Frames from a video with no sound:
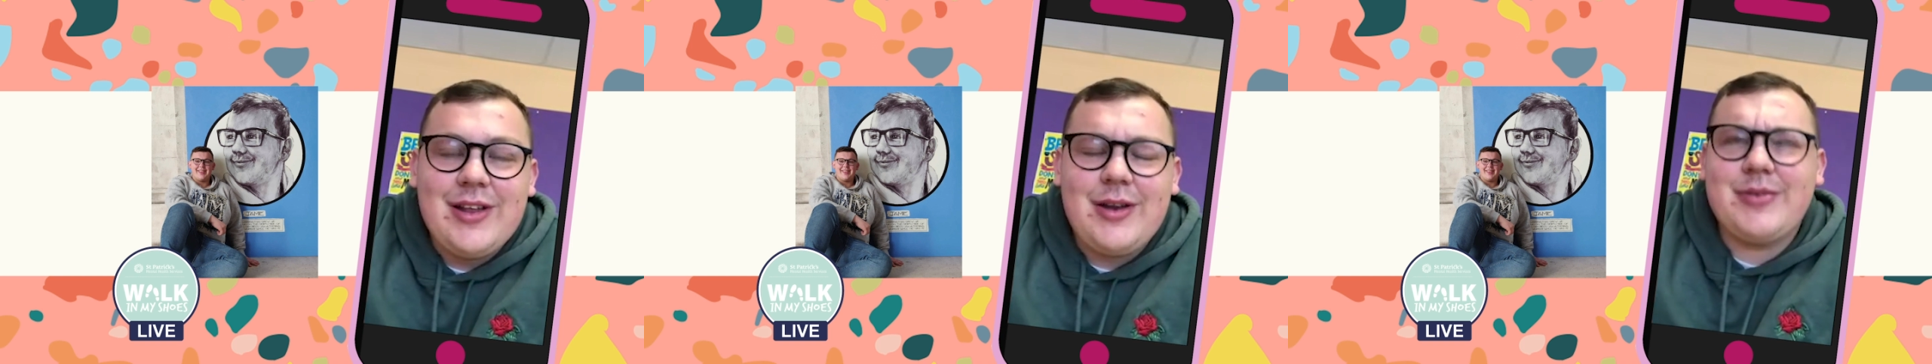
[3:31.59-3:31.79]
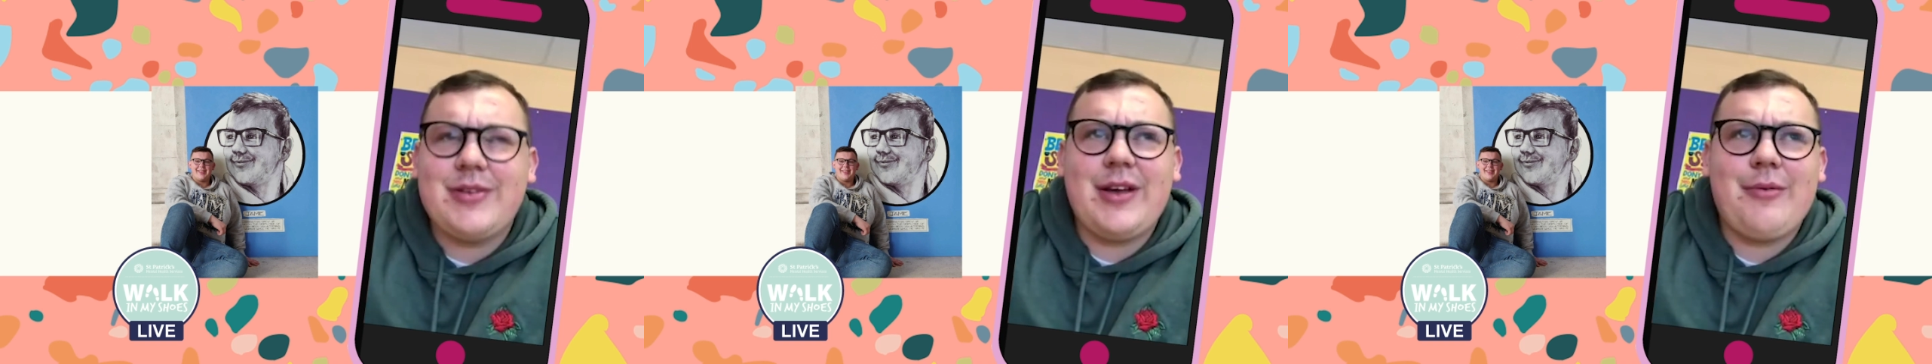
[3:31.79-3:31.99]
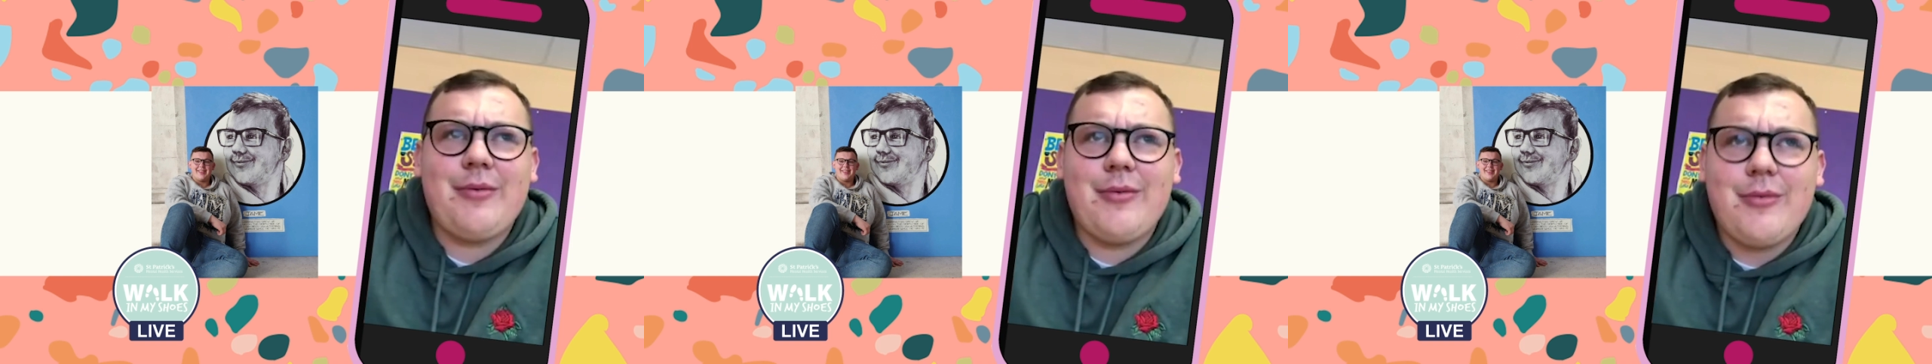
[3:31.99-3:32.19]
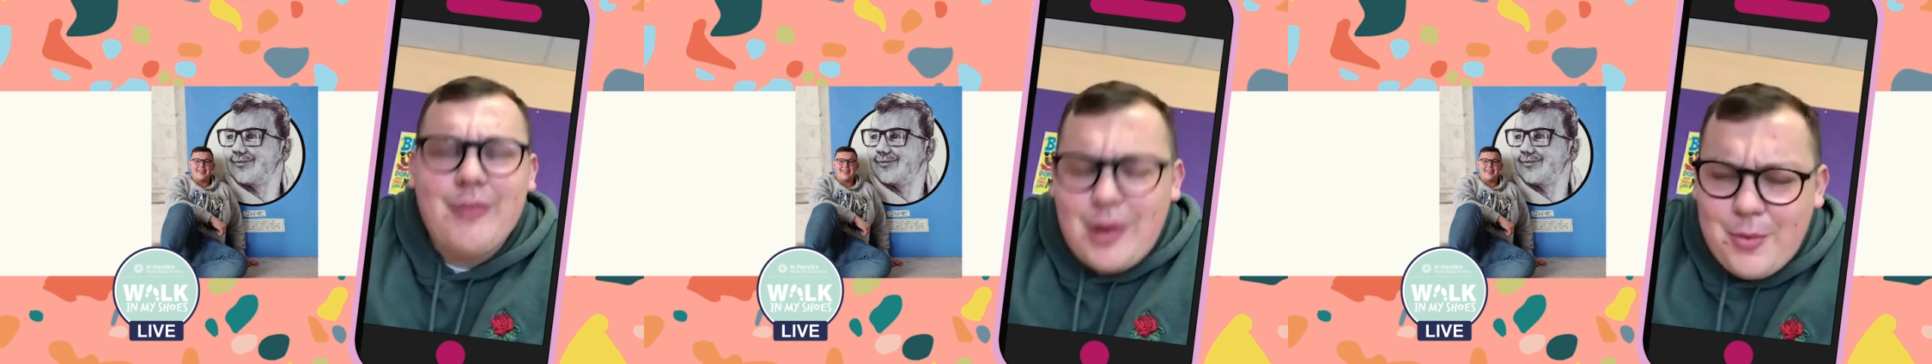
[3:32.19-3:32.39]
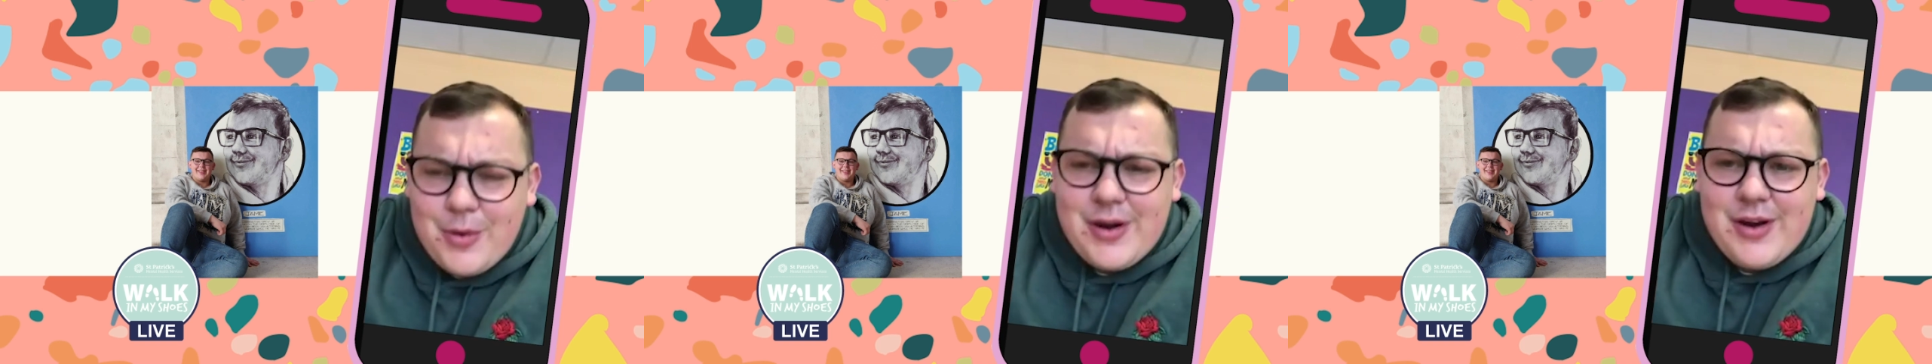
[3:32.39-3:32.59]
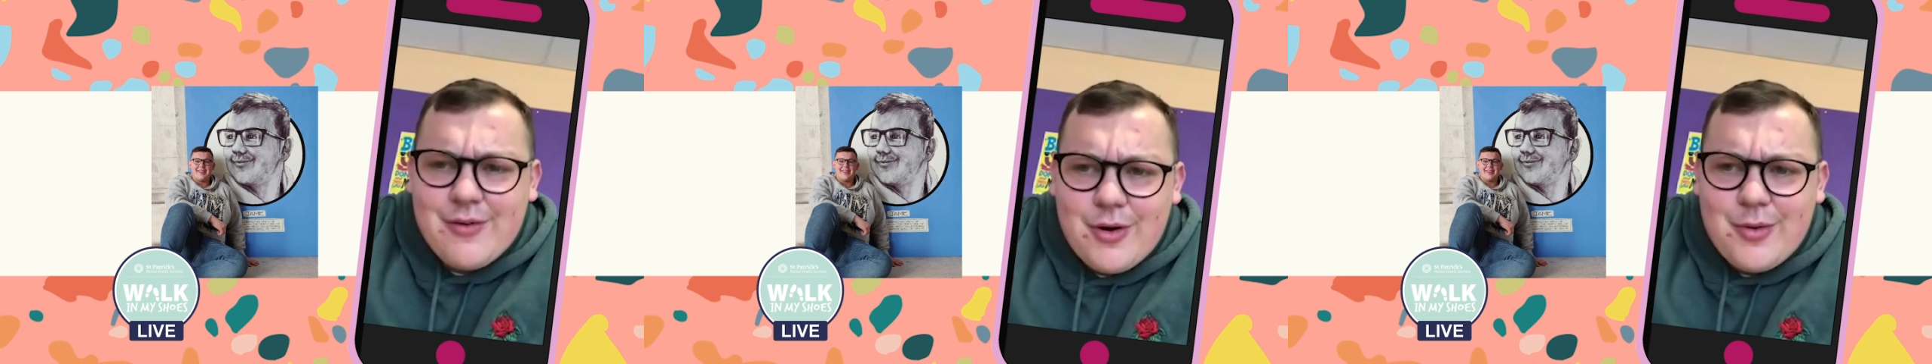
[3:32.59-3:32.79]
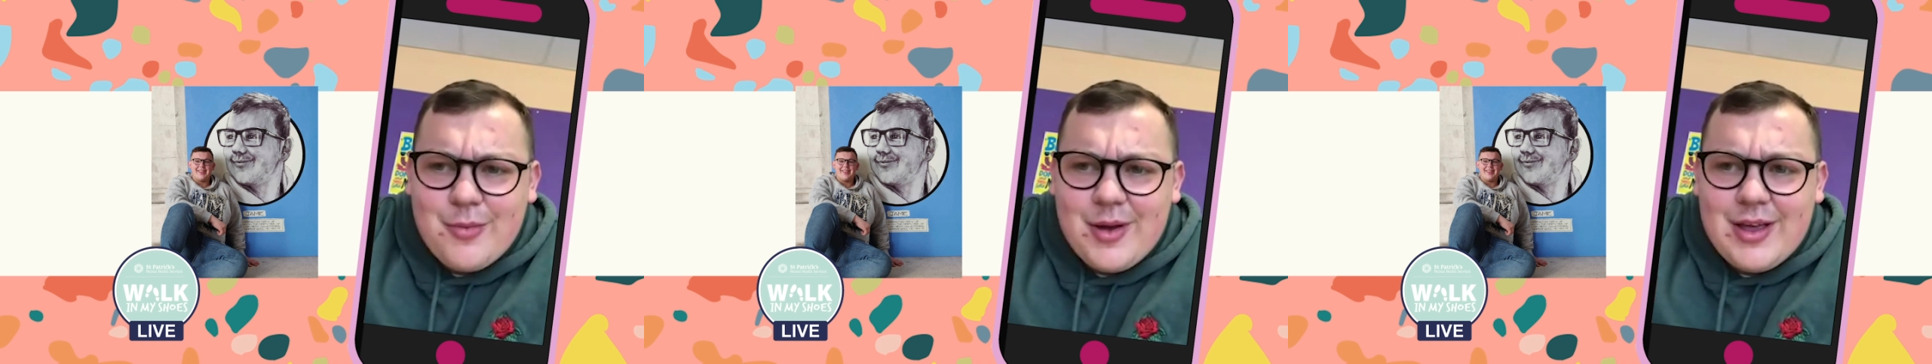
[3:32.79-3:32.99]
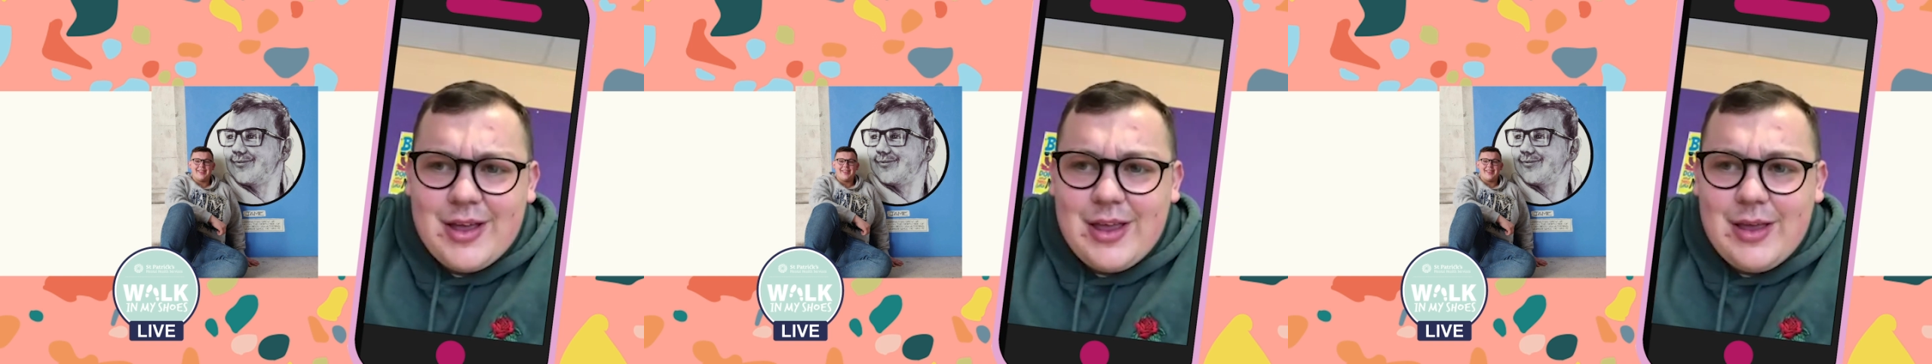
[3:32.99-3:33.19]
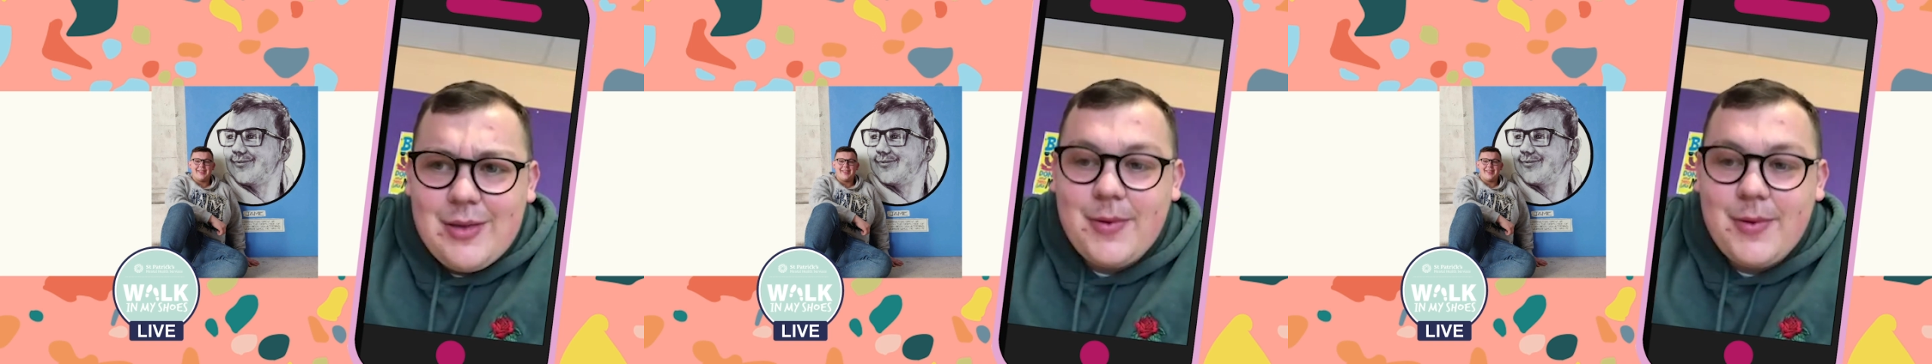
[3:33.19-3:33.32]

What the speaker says: I was like, "What one are you running with?"